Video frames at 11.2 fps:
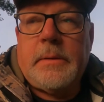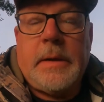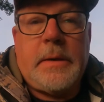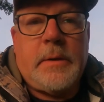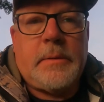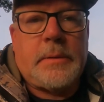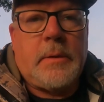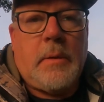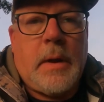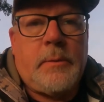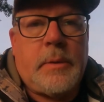10 years
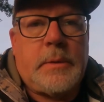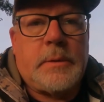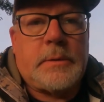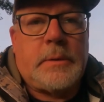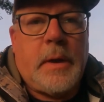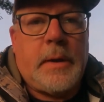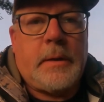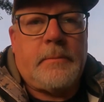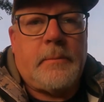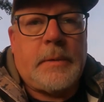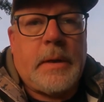ago I would have just done it
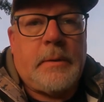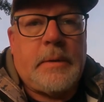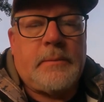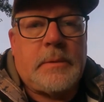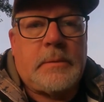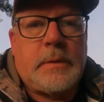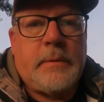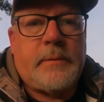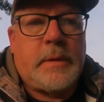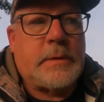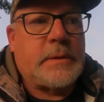without even
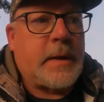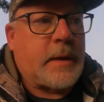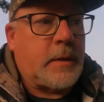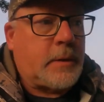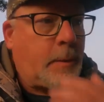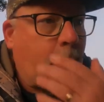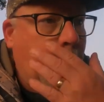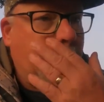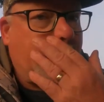giving it a second thought,